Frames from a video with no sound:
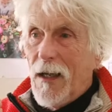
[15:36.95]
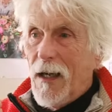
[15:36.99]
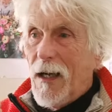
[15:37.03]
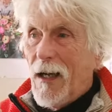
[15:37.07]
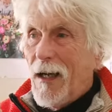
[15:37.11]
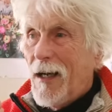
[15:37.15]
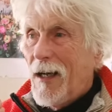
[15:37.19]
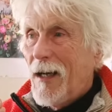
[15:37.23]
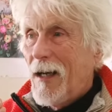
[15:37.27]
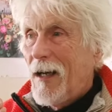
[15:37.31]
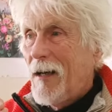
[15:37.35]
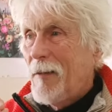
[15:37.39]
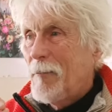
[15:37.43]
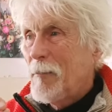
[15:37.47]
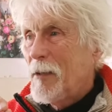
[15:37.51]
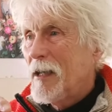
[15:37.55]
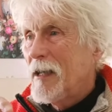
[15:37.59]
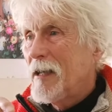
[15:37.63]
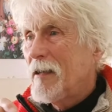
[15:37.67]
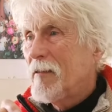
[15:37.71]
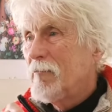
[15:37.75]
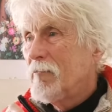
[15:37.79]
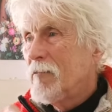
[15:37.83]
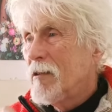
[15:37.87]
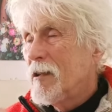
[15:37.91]

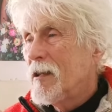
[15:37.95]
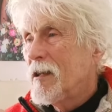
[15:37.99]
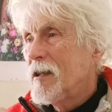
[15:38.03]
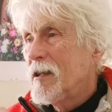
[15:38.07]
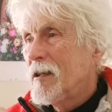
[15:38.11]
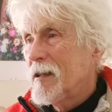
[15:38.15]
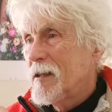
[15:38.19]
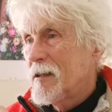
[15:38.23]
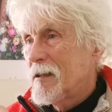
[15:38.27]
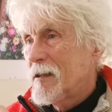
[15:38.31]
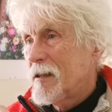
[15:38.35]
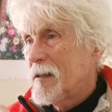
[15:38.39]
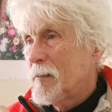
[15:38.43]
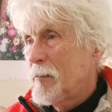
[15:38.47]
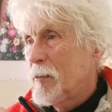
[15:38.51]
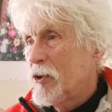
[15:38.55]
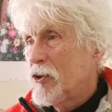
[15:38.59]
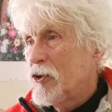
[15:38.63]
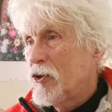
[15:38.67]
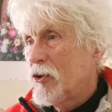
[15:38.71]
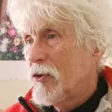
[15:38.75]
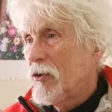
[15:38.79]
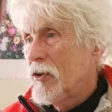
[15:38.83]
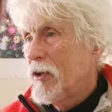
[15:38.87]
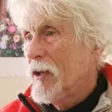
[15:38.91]
It really is a
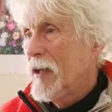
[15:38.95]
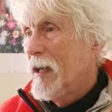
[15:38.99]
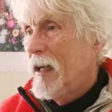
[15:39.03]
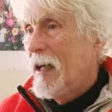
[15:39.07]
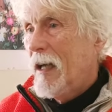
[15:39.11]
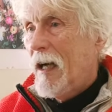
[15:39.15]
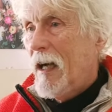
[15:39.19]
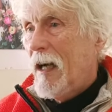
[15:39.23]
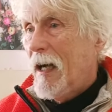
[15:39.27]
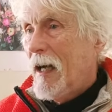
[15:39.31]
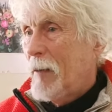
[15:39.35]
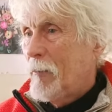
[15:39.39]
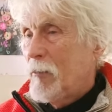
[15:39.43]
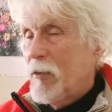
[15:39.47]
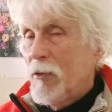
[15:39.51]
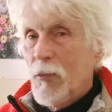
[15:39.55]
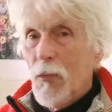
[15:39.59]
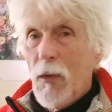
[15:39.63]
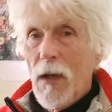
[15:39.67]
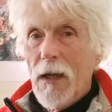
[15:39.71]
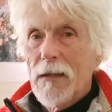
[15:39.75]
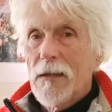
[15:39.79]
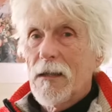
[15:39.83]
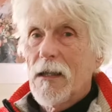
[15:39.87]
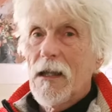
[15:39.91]
smidgen, and with
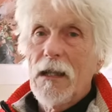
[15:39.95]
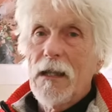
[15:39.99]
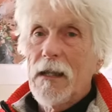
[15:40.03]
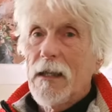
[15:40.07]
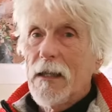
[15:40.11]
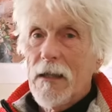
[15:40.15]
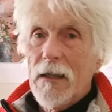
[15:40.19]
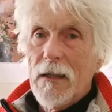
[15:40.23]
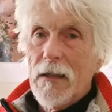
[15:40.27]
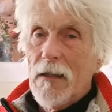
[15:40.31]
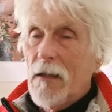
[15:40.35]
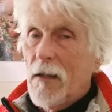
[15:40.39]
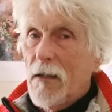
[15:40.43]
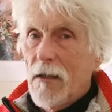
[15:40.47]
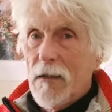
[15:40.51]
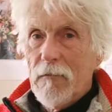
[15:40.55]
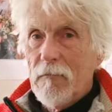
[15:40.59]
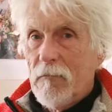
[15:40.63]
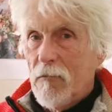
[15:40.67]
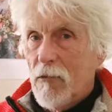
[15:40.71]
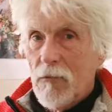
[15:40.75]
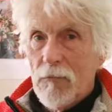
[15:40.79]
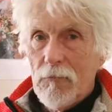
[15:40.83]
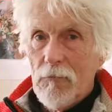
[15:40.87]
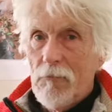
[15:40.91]
one click in
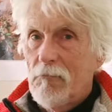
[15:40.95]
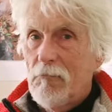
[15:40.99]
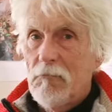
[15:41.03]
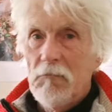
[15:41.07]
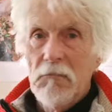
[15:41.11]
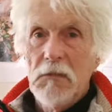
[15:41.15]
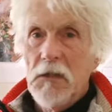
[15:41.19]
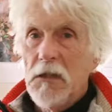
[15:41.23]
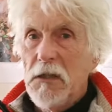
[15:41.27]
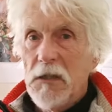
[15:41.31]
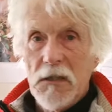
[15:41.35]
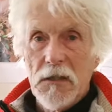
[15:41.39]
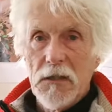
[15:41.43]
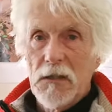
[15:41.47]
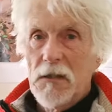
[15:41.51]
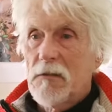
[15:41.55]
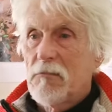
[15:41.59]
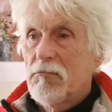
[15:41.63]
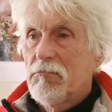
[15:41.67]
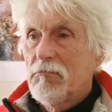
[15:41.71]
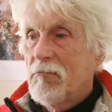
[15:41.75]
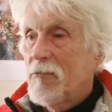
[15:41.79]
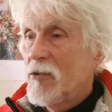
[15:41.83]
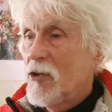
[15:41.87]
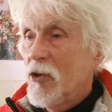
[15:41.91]
Lightroom, it's
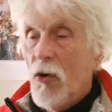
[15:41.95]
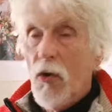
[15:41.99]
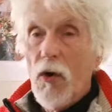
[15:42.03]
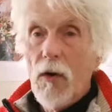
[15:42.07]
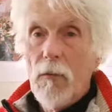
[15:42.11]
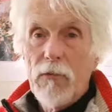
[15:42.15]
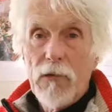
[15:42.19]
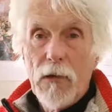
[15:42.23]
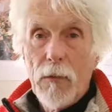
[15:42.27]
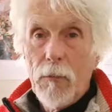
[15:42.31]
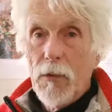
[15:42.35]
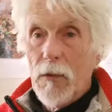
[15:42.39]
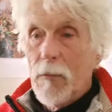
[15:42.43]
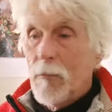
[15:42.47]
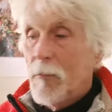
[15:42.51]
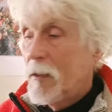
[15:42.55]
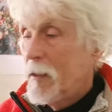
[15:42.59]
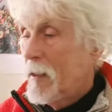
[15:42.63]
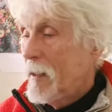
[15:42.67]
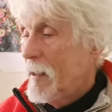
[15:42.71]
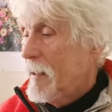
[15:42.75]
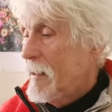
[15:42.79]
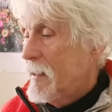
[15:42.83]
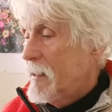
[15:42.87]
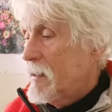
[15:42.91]
not a problem.
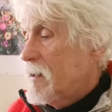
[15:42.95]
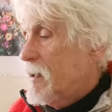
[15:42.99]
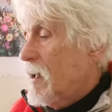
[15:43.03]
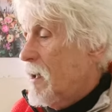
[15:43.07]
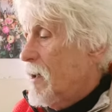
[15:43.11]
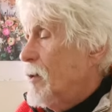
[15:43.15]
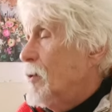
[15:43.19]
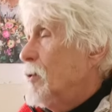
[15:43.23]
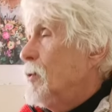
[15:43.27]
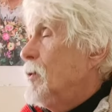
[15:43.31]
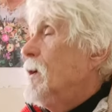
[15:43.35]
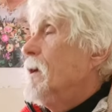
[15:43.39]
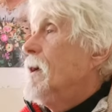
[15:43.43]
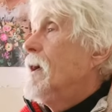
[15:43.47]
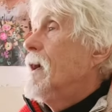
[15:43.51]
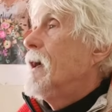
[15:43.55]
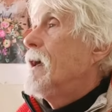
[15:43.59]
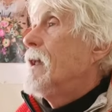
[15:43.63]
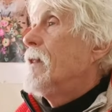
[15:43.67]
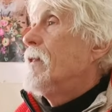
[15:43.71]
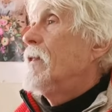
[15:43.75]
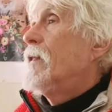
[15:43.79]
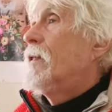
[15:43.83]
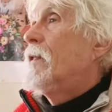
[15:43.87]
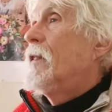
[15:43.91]
So
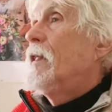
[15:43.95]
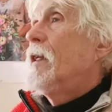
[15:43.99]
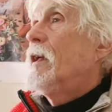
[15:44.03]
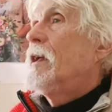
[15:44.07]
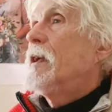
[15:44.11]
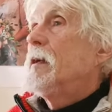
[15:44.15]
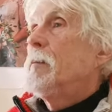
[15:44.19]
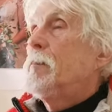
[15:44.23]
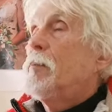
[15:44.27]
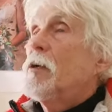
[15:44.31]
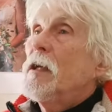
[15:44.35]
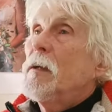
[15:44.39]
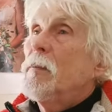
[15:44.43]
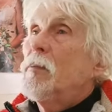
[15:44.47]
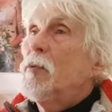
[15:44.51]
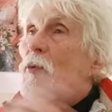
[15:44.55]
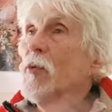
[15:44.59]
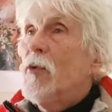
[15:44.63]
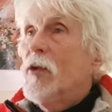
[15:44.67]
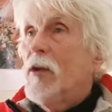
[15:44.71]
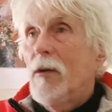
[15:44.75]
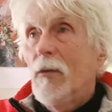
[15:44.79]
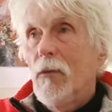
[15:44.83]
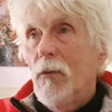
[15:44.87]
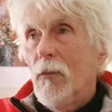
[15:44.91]
the people
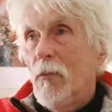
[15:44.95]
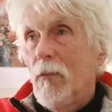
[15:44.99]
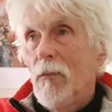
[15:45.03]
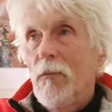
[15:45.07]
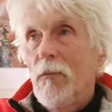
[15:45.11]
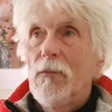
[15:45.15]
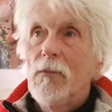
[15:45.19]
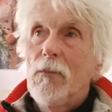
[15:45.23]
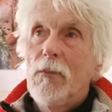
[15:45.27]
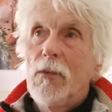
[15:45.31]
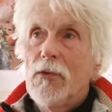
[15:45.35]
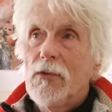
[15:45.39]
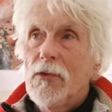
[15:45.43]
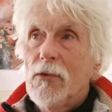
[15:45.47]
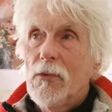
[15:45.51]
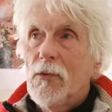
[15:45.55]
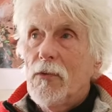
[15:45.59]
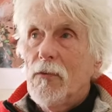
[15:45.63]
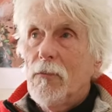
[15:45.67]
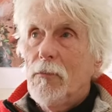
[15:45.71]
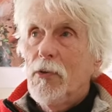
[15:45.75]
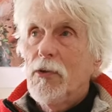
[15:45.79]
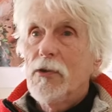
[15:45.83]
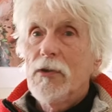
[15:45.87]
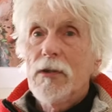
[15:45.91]
that were sort
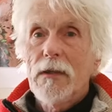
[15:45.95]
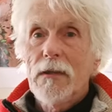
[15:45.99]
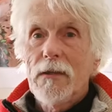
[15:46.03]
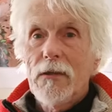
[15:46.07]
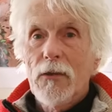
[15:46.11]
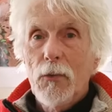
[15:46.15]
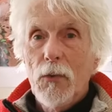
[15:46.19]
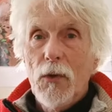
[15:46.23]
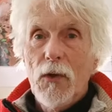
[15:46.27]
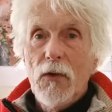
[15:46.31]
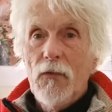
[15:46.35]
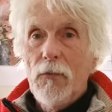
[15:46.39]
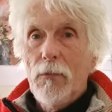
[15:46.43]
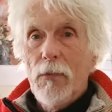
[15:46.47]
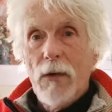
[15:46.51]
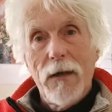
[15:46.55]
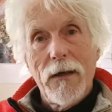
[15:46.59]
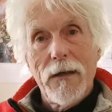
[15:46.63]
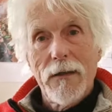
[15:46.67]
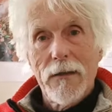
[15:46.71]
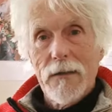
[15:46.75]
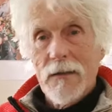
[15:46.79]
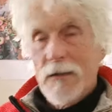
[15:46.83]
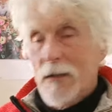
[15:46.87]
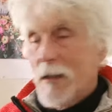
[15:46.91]
of putting you off
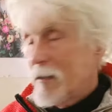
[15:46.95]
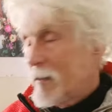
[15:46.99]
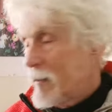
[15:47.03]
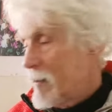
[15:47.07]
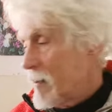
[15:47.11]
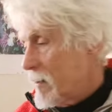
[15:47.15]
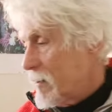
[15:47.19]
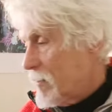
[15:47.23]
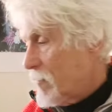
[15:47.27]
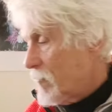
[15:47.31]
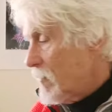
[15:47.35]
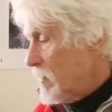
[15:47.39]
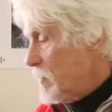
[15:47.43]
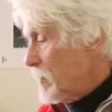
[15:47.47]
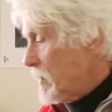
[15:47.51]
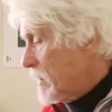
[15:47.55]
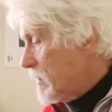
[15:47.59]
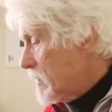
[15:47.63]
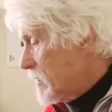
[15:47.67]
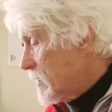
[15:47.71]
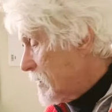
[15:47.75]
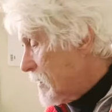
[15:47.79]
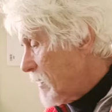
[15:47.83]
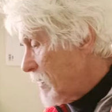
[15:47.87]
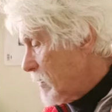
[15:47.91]
buying the Z6iii
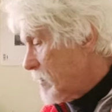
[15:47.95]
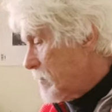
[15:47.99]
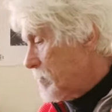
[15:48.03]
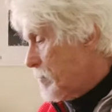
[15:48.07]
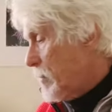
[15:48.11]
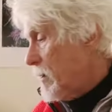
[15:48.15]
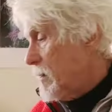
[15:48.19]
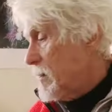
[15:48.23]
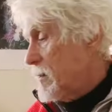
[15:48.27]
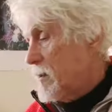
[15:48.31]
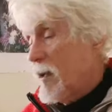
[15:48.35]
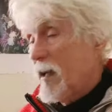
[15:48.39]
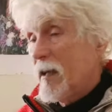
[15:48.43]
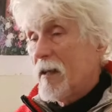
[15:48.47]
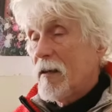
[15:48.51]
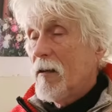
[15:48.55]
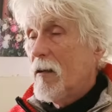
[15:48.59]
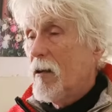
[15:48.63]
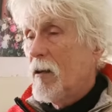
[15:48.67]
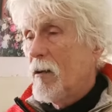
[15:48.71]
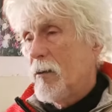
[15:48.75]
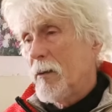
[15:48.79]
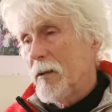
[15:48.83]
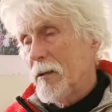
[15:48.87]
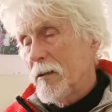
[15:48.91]
months ago by saying,
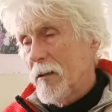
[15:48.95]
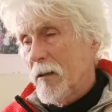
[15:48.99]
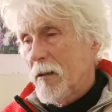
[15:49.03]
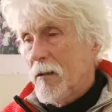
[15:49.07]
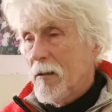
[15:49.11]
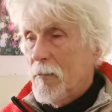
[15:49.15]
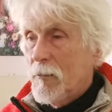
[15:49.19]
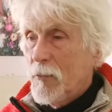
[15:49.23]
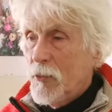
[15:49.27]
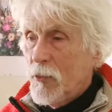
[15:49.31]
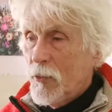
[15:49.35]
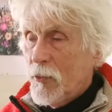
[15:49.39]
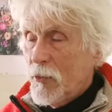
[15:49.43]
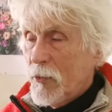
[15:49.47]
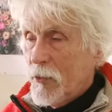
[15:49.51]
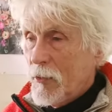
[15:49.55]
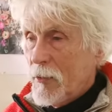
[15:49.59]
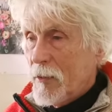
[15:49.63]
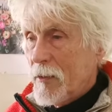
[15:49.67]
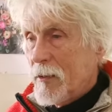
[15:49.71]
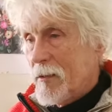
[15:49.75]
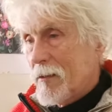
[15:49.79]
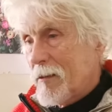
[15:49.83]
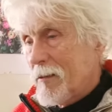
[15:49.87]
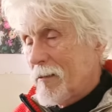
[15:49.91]
oh, it's a lot more
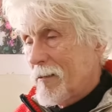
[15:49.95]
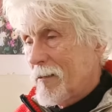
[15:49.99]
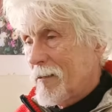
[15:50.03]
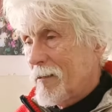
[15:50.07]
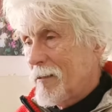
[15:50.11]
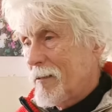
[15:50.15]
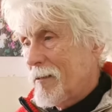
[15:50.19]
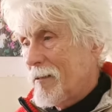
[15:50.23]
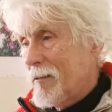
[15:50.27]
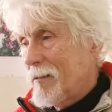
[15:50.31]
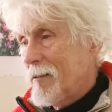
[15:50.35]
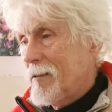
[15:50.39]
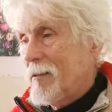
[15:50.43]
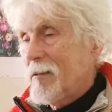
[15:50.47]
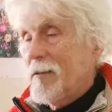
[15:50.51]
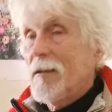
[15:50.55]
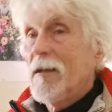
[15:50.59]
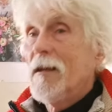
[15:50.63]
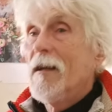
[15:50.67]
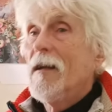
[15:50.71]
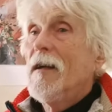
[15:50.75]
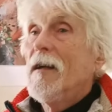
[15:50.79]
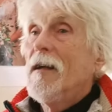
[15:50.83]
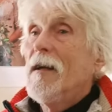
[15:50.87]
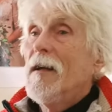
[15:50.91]
noise, and
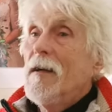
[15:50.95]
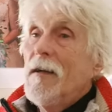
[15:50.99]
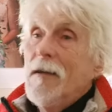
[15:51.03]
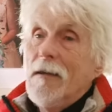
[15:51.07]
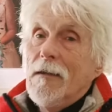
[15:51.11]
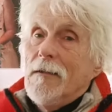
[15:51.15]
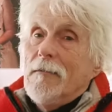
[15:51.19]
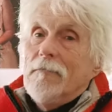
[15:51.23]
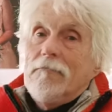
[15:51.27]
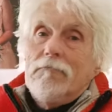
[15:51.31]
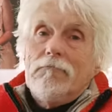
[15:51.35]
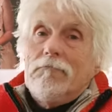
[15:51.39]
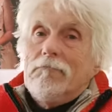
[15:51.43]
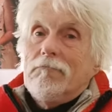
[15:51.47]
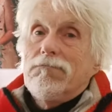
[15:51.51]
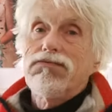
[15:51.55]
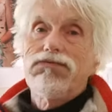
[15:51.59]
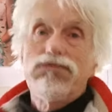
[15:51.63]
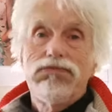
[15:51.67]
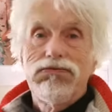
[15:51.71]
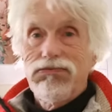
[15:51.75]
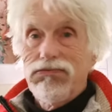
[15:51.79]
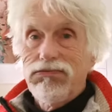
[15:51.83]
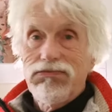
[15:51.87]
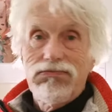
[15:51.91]

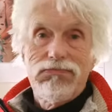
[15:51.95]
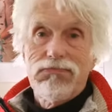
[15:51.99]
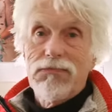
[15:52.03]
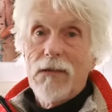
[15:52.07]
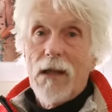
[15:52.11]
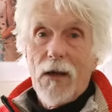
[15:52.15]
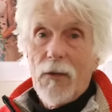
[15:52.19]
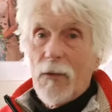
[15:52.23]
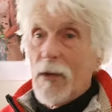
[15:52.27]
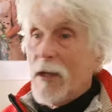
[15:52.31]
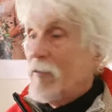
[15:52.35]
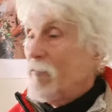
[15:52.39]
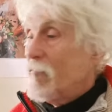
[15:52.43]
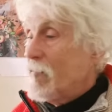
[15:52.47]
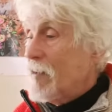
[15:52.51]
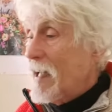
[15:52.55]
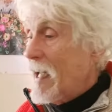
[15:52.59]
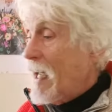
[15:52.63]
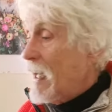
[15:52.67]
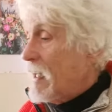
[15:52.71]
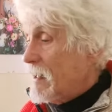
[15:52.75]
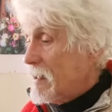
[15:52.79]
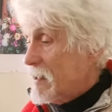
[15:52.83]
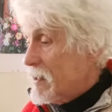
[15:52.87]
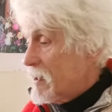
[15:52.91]
no, in
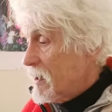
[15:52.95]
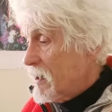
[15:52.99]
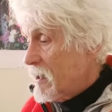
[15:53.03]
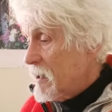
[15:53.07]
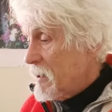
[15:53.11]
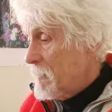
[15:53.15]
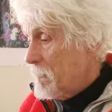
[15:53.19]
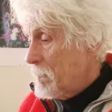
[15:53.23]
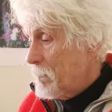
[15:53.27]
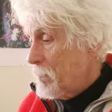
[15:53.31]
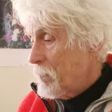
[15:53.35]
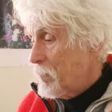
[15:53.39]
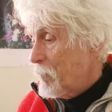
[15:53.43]
reality,